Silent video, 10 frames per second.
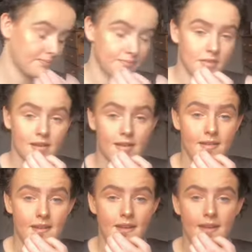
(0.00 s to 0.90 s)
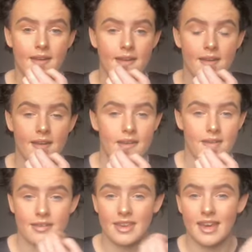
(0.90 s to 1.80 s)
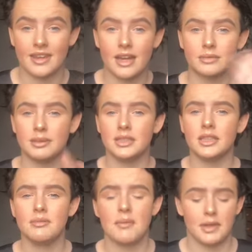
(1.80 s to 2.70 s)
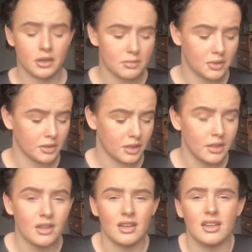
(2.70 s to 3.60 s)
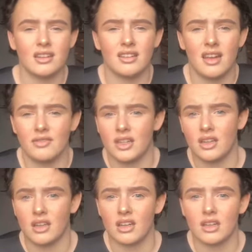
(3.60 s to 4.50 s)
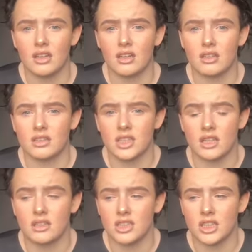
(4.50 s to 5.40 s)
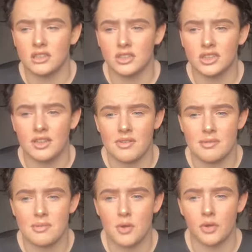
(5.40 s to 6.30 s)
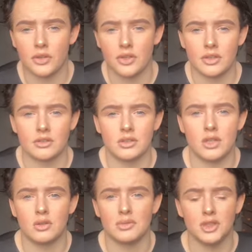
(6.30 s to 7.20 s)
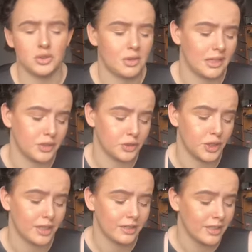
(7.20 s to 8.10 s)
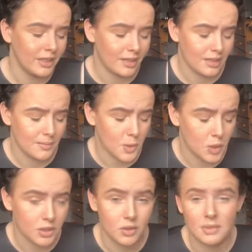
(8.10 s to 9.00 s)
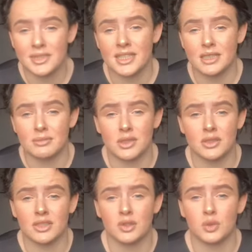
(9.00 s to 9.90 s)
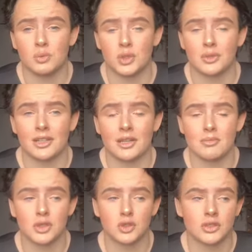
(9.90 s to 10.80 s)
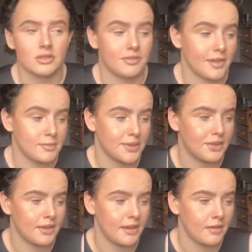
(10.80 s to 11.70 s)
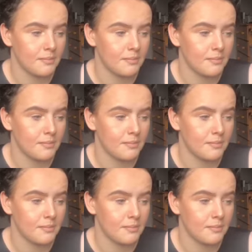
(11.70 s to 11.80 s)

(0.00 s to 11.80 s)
But yeah, that's basically my makeup like every day, like, because I can genuinely just never be bothered, so I normally just quickly do it in the morning. Normally it takes me like so much quicker, but it's because I was filming today.